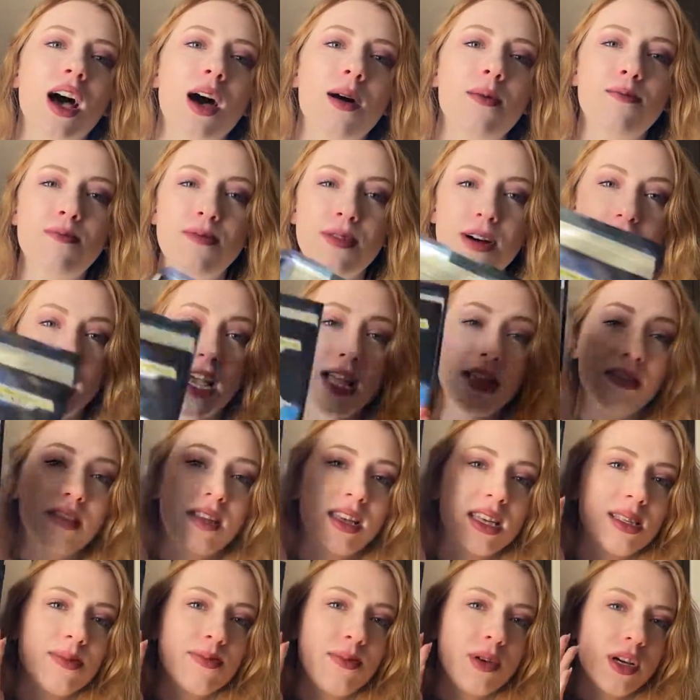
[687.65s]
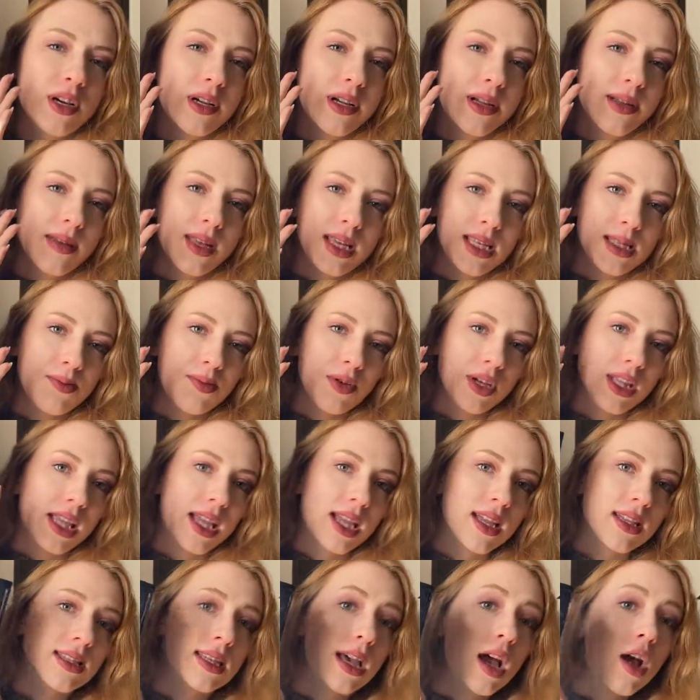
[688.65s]
But this book is
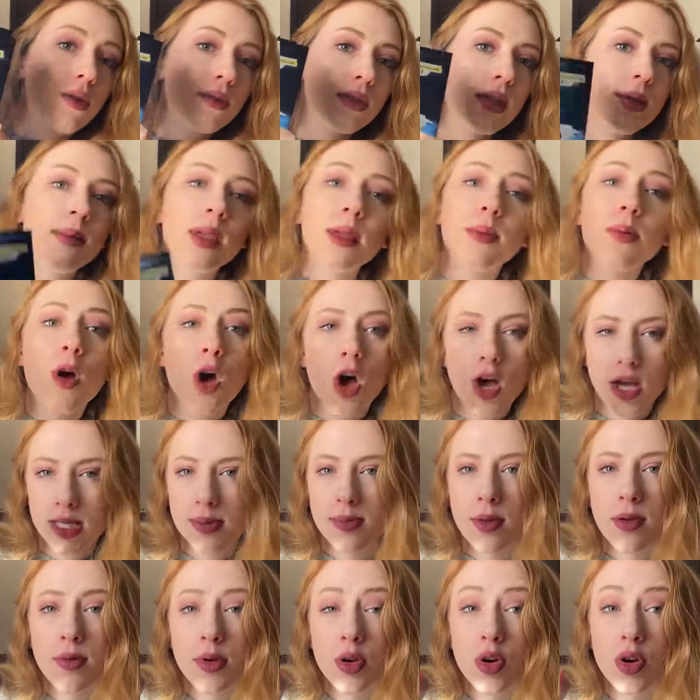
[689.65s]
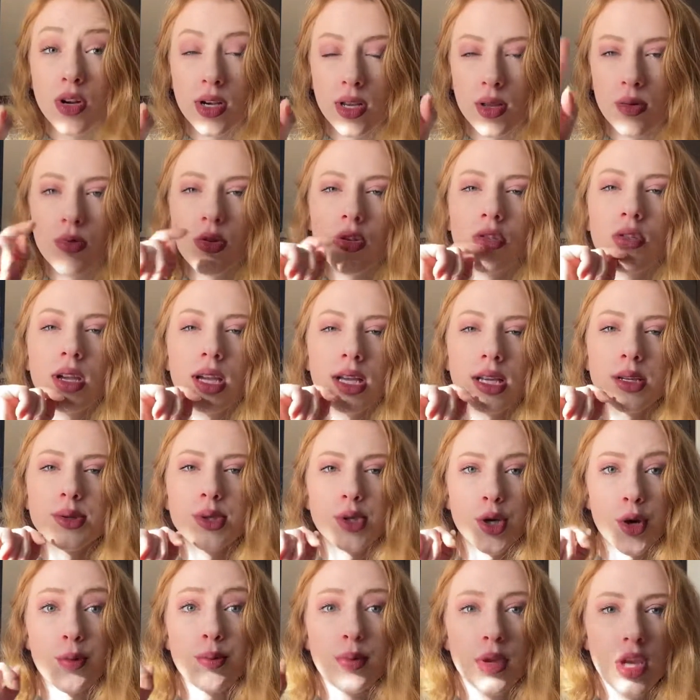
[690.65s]
brilliant. Oh, let me pause my recording real quick,
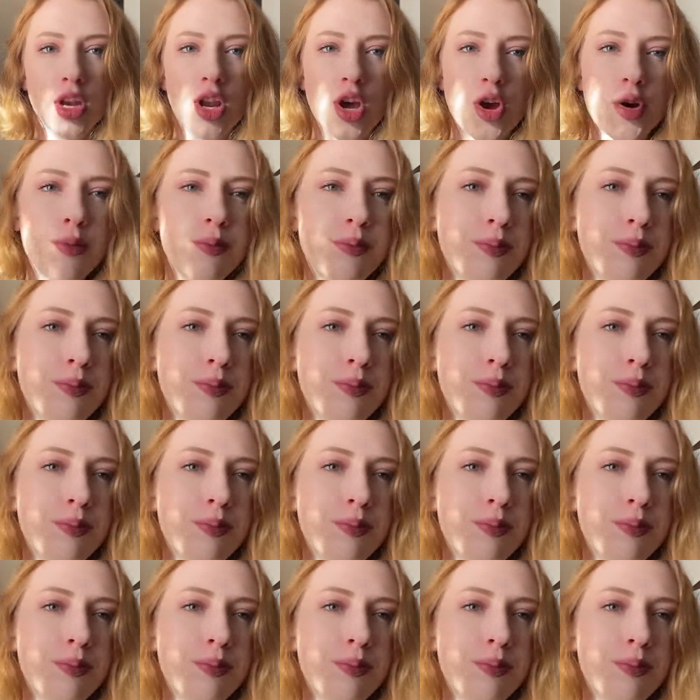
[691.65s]
so, you know.